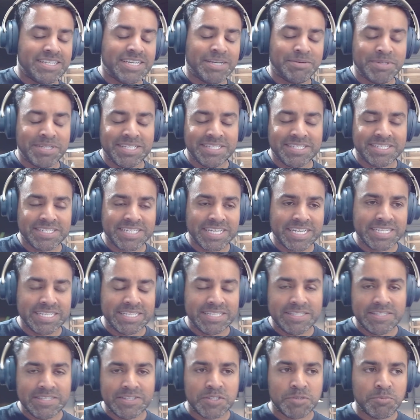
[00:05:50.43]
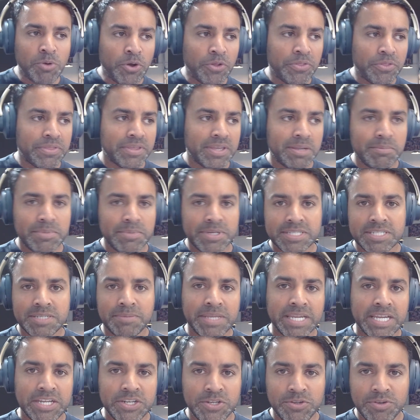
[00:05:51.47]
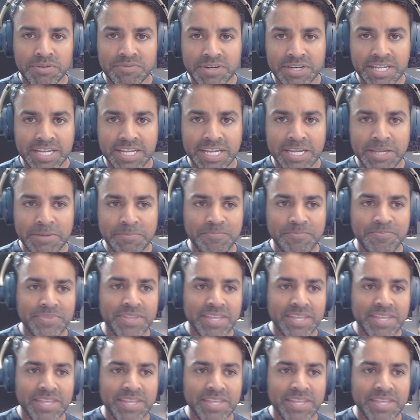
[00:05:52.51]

I mean, it's like a small thing, but it's something I do every day.